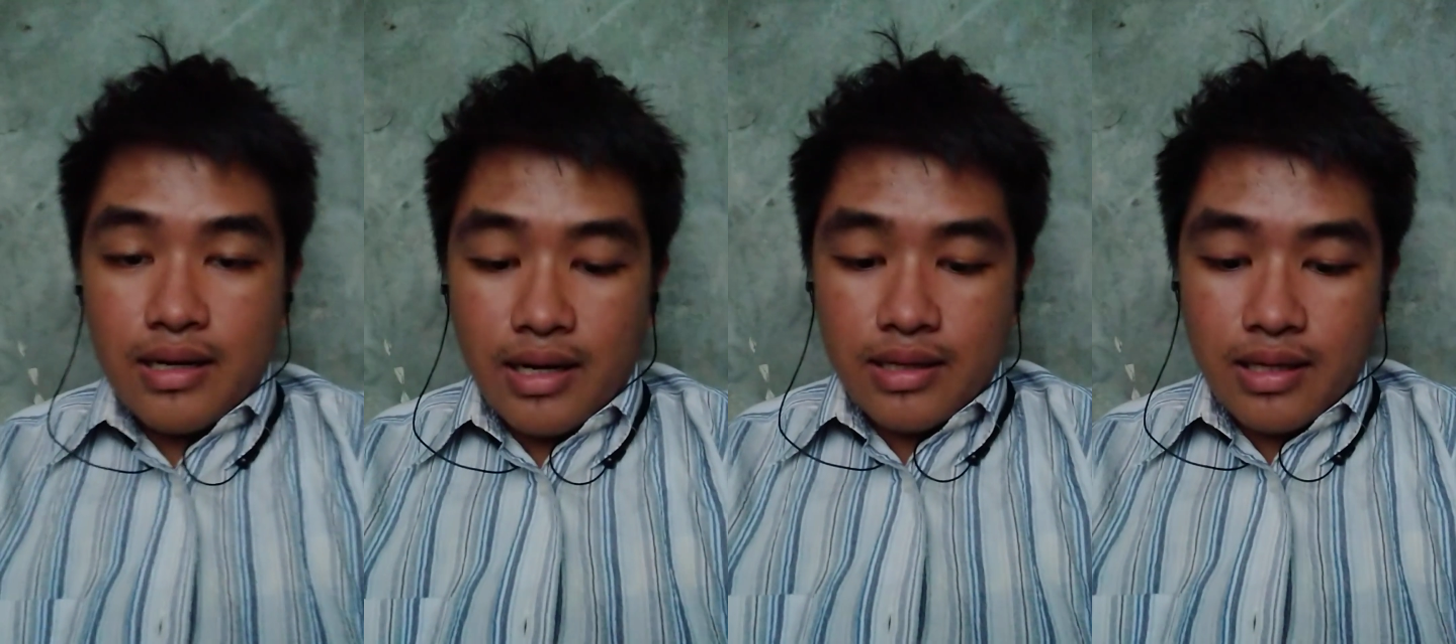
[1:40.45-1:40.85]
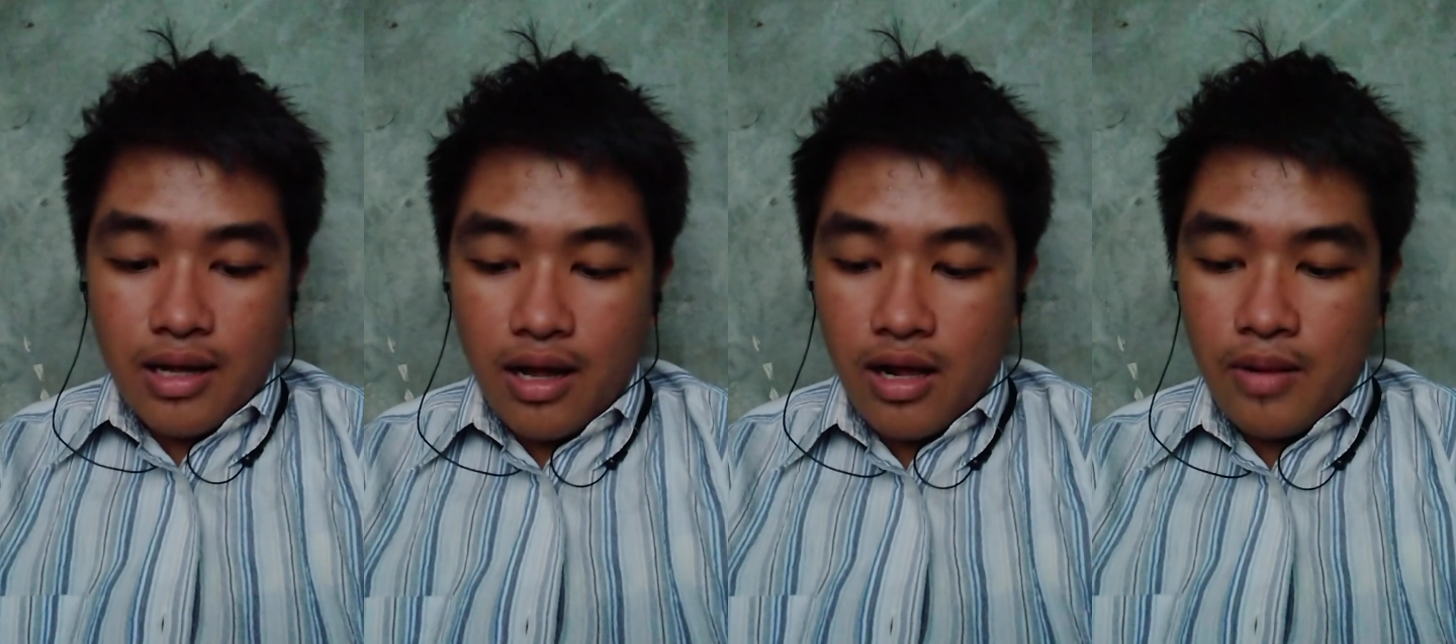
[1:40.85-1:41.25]
that
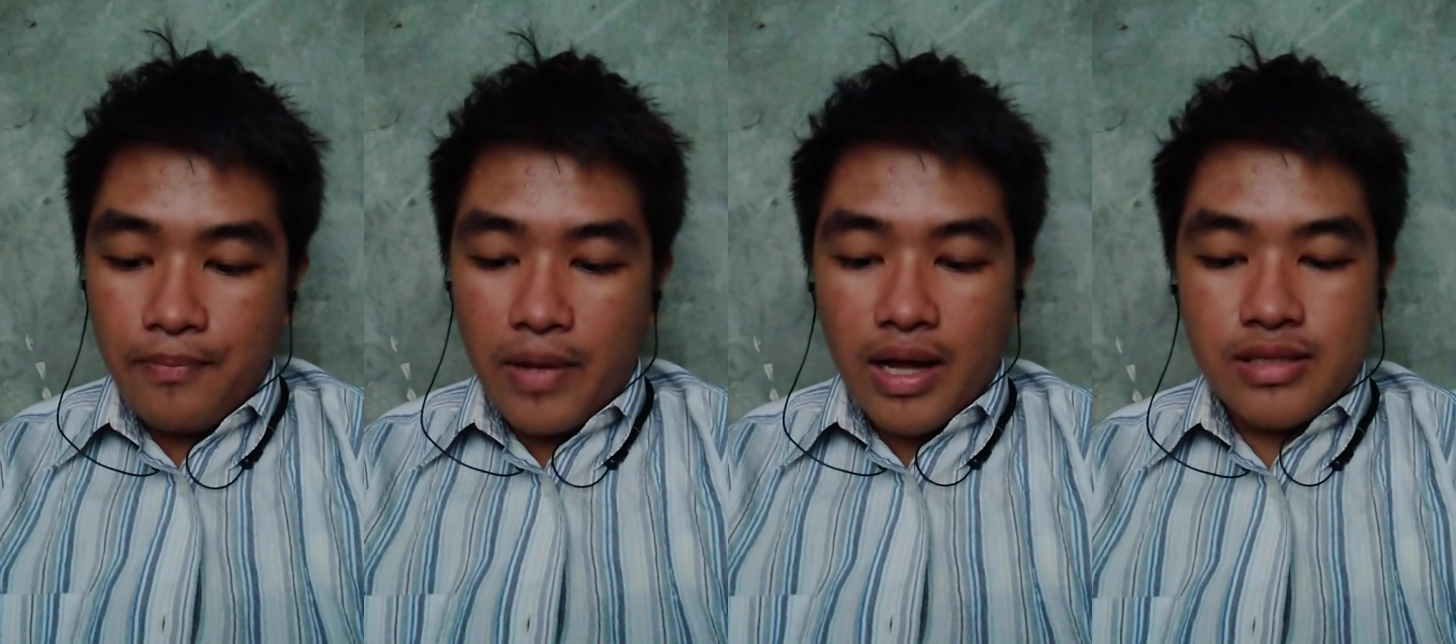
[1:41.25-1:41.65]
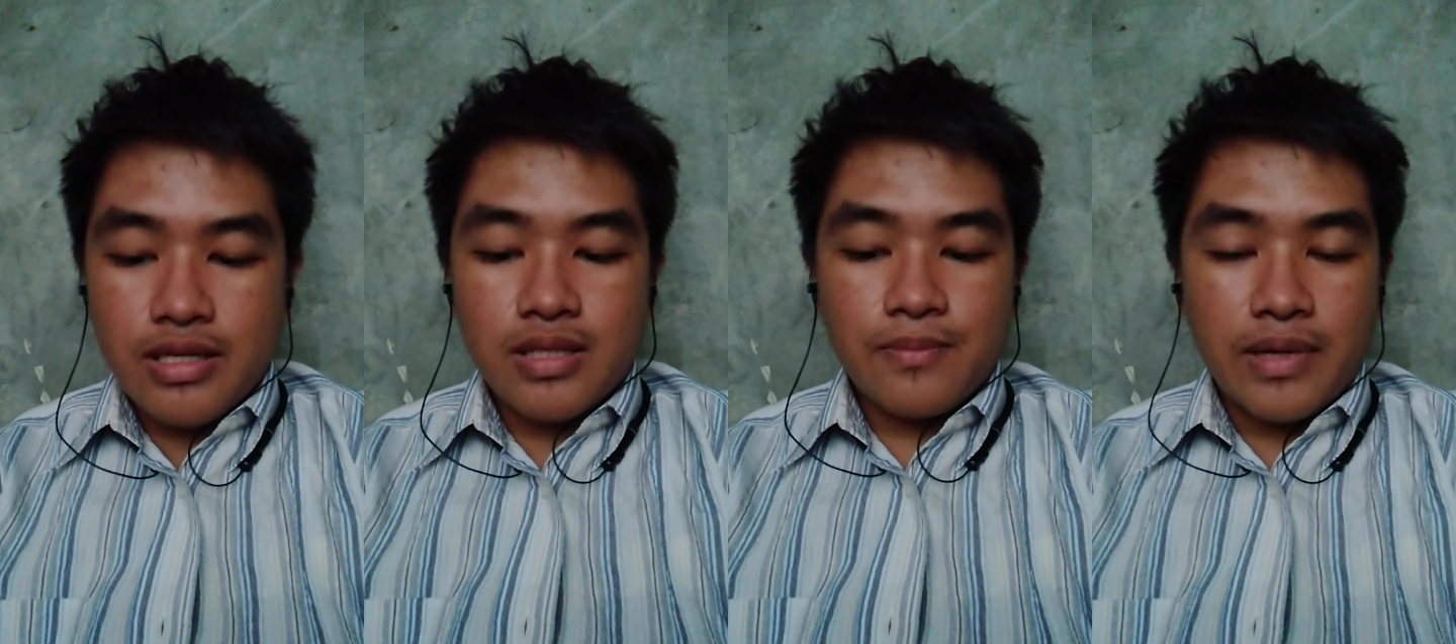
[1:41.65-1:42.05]
help us
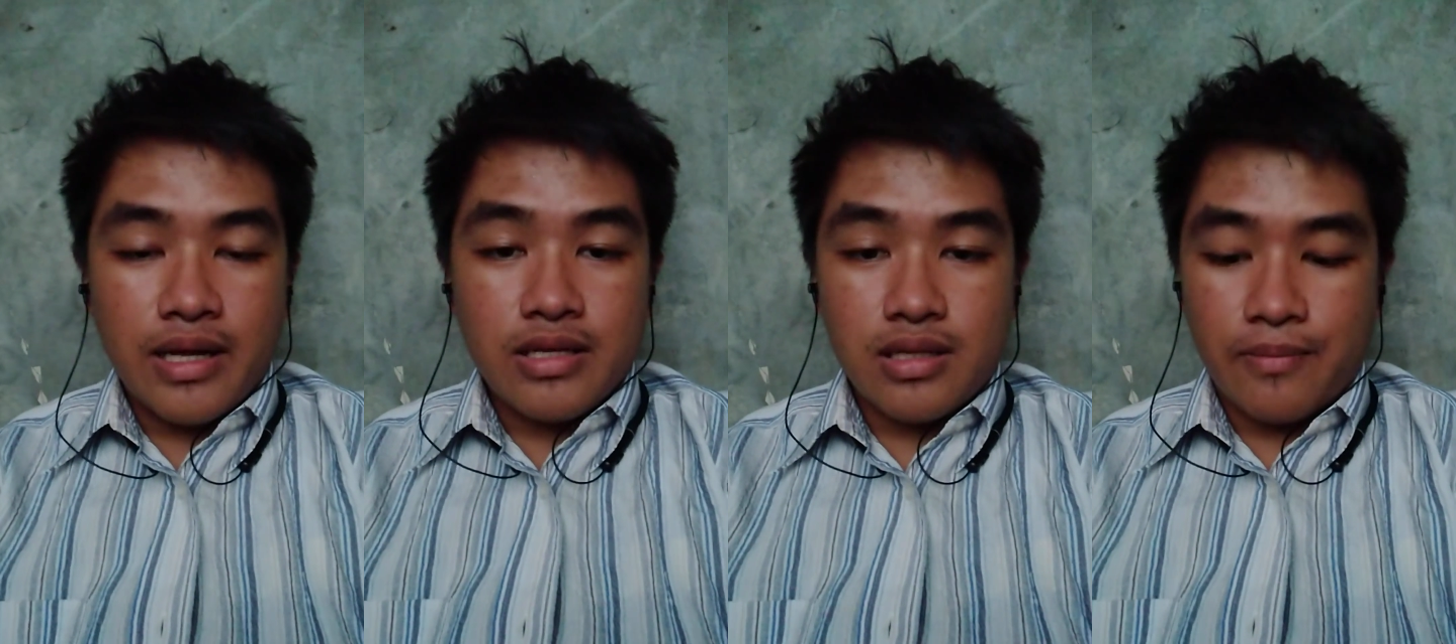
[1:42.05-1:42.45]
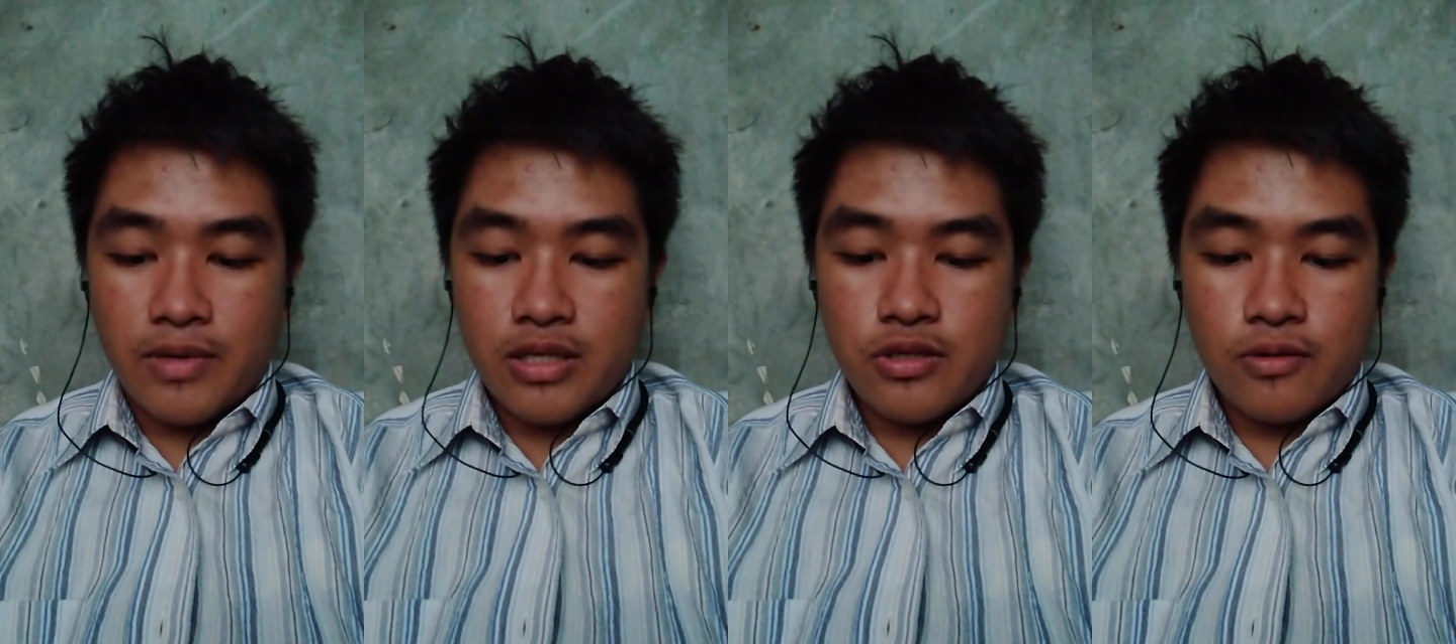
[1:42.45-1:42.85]
explain
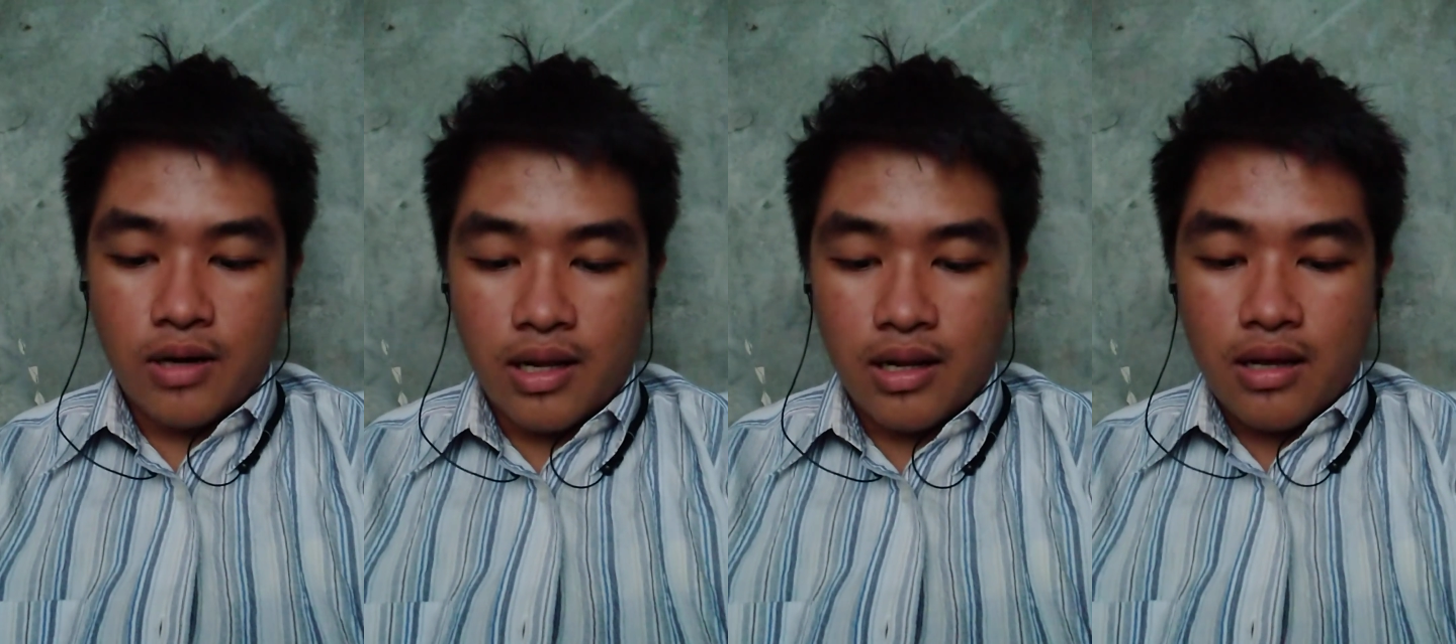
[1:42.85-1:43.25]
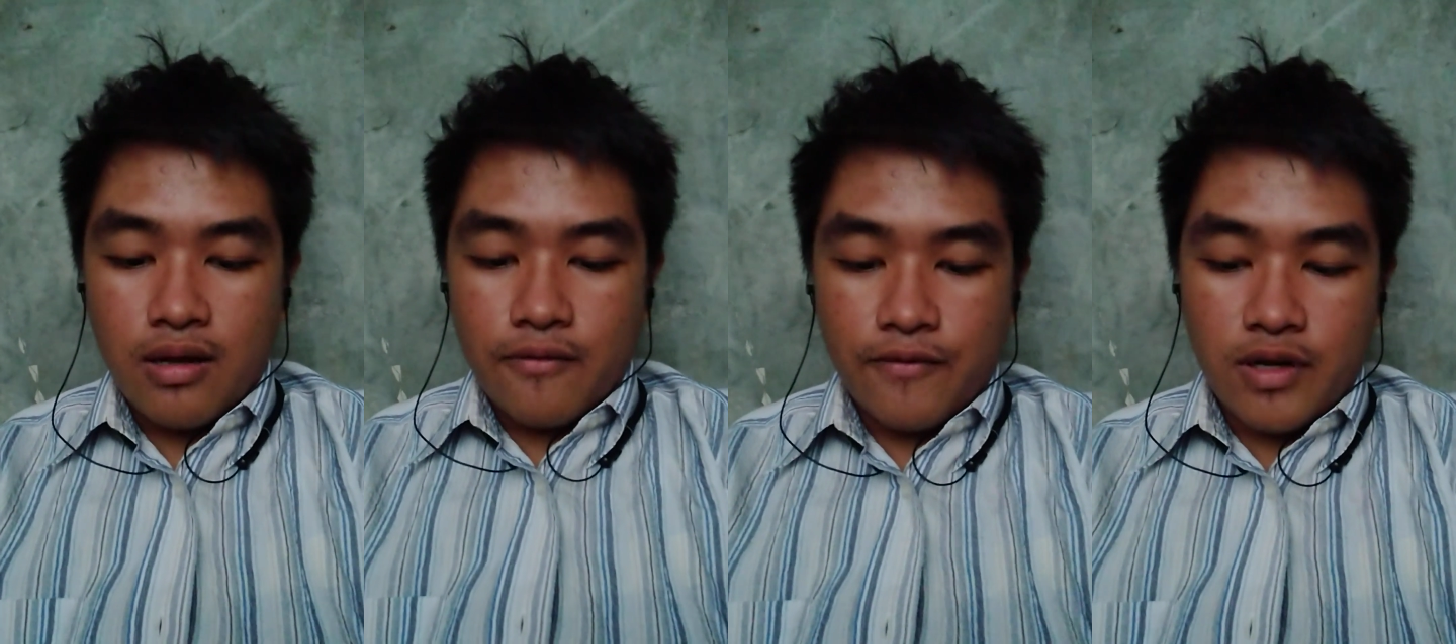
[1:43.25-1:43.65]
some natural
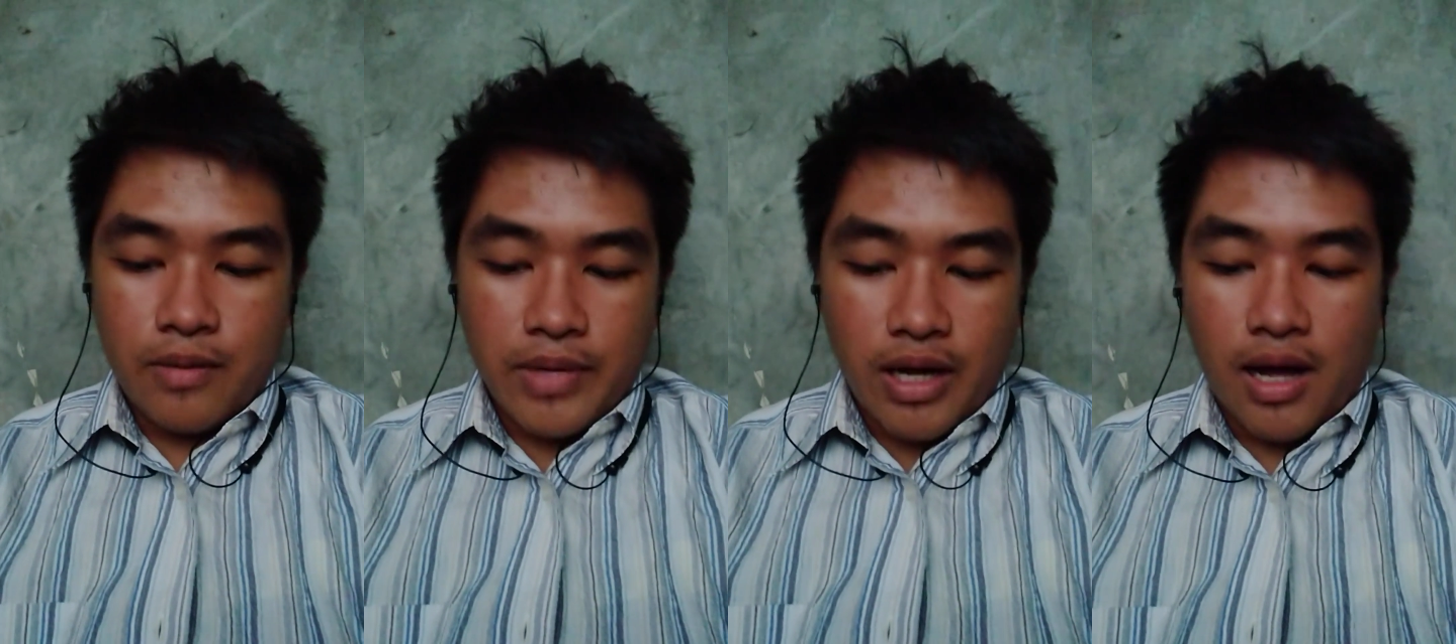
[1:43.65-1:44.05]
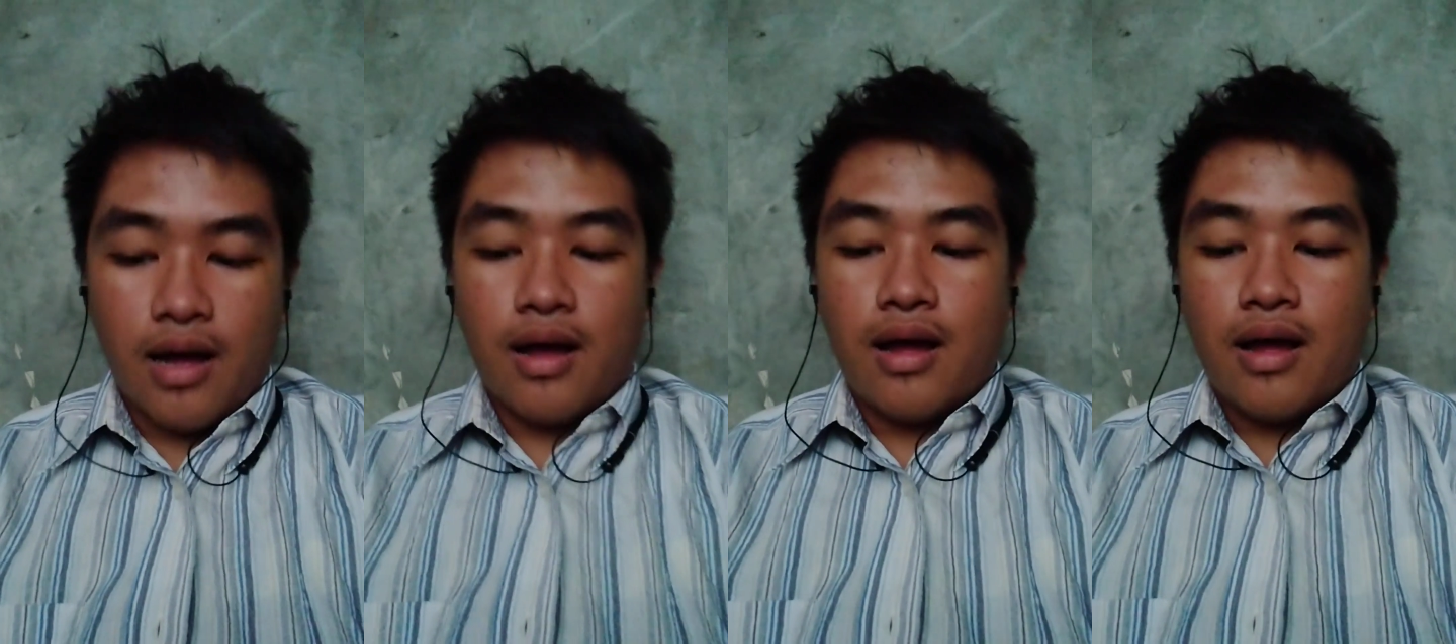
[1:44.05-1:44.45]
phenomena.